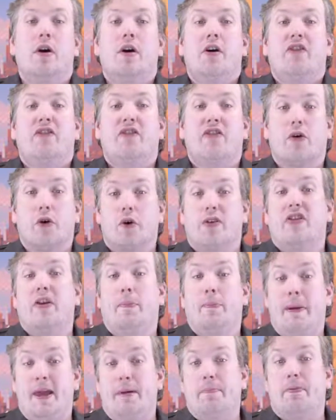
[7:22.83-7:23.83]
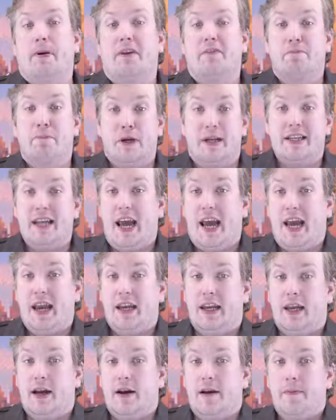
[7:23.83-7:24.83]
for the people of
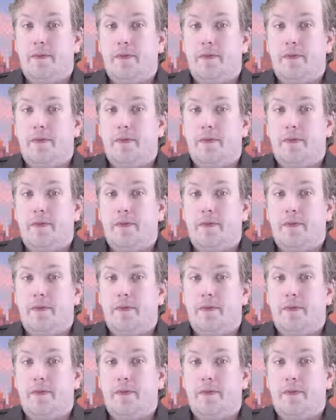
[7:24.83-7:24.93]
Britannia.